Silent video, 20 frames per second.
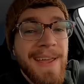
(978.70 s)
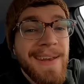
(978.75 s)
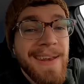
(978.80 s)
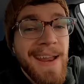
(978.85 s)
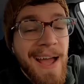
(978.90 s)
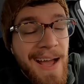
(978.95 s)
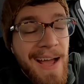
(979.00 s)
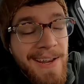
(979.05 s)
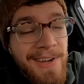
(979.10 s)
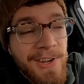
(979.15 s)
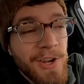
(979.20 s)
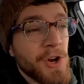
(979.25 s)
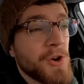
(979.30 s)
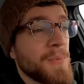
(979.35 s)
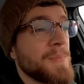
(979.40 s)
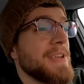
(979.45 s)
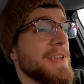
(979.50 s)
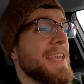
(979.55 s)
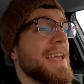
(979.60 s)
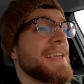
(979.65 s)
In
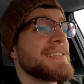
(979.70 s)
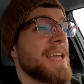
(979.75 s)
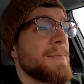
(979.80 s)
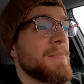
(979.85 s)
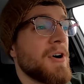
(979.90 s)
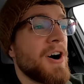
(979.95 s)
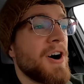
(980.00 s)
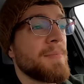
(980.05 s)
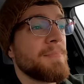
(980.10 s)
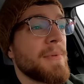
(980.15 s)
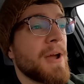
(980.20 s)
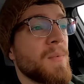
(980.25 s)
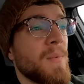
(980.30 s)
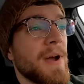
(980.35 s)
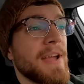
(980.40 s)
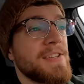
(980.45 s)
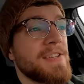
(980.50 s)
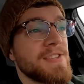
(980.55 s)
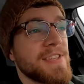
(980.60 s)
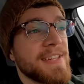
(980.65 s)
2021, I leaned
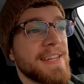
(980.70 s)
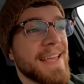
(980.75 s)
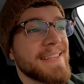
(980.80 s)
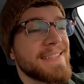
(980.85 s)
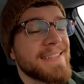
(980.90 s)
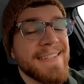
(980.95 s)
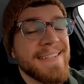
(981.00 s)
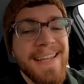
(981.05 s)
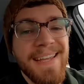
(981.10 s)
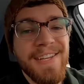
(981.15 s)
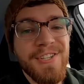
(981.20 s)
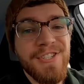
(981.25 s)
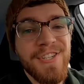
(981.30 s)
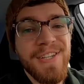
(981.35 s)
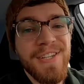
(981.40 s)
even heavier into